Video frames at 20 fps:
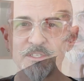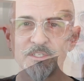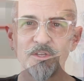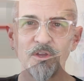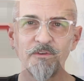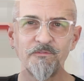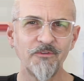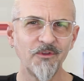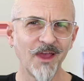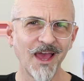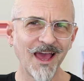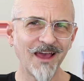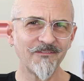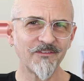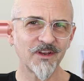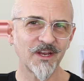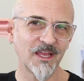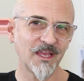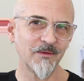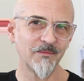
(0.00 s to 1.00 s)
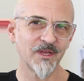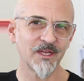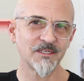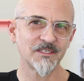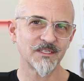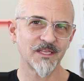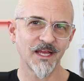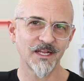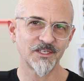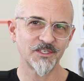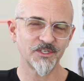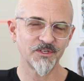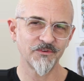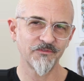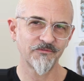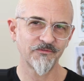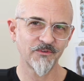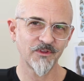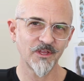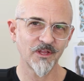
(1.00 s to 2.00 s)
So if you have an image that
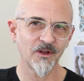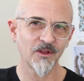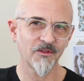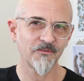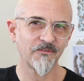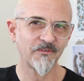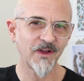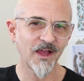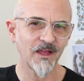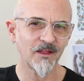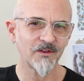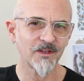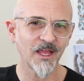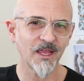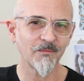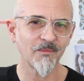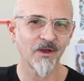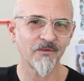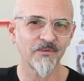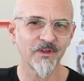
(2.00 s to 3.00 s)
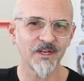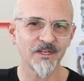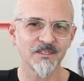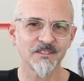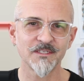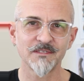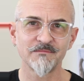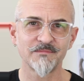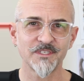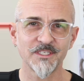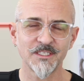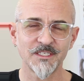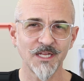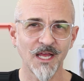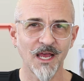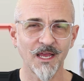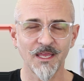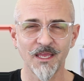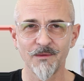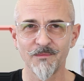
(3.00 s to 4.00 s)
the file name of it is
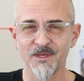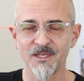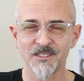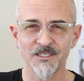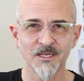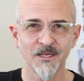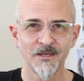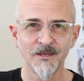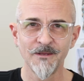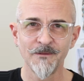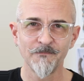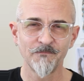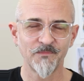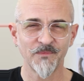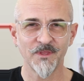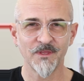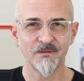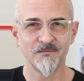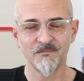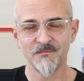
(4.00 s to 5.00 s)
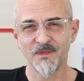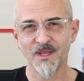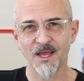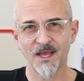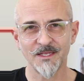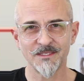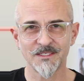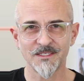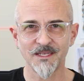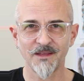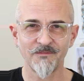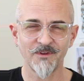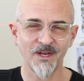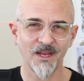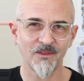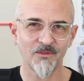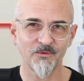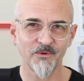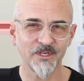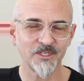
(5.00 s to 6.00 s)
stock image
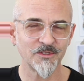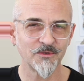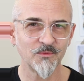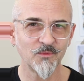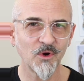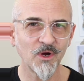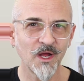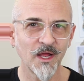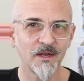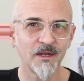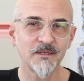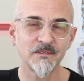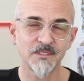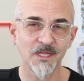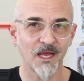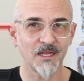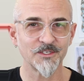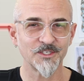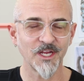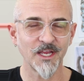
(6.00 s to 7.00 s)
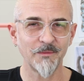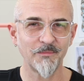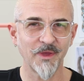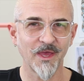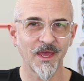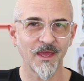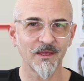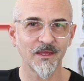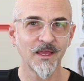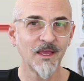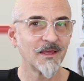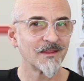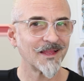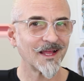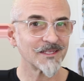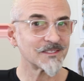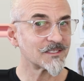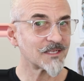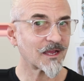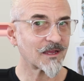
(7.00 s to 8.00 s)
978321.jpg,
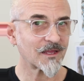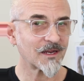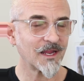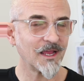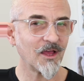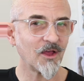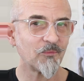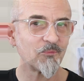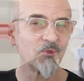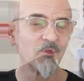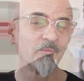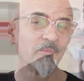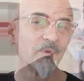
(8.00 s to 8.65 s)
that's not going to help you.